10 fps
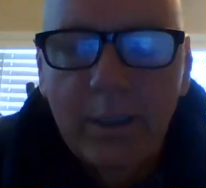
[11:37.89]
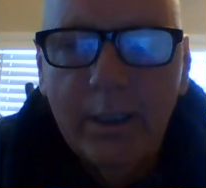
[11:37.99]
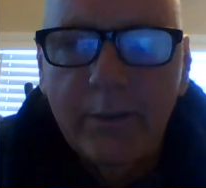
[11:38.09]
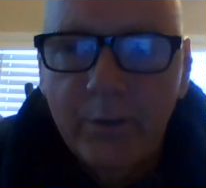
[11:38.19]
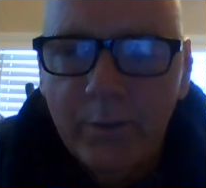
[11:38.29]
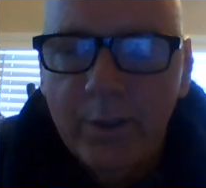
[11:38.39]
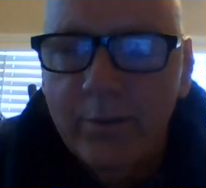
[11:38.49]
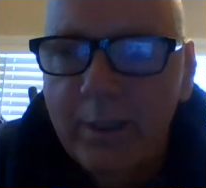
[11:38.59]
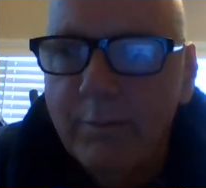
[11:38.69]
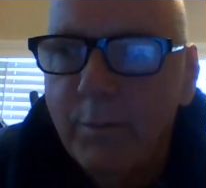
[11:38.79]
because you're trying to
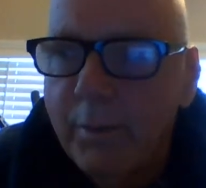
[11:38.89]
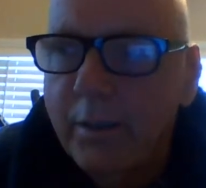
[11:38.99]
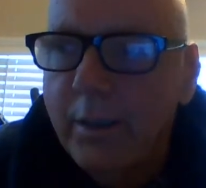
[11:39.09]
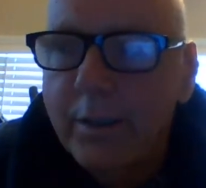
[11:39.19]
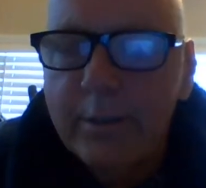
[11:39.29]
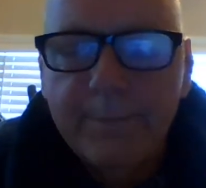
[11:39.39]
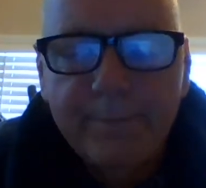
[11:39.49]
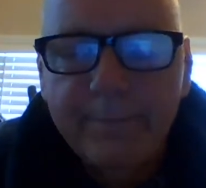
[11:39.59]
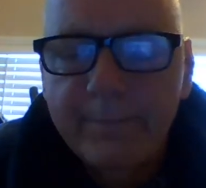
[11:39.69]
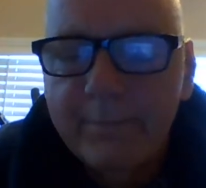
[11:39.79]
save a buck?
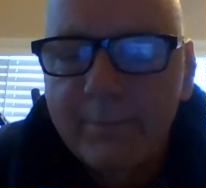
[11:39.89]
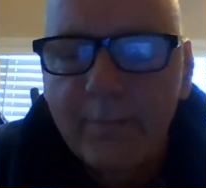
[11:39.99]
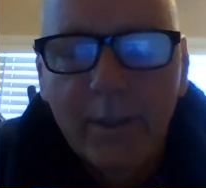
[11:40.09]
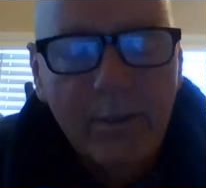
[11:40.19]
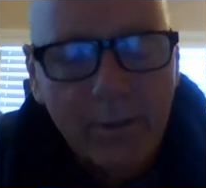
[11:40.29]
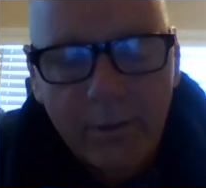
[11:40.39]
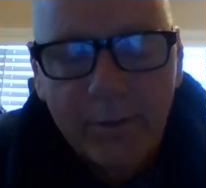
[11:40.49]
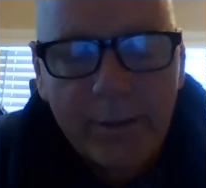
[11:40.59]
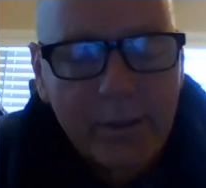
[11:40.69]
Yes, Lord.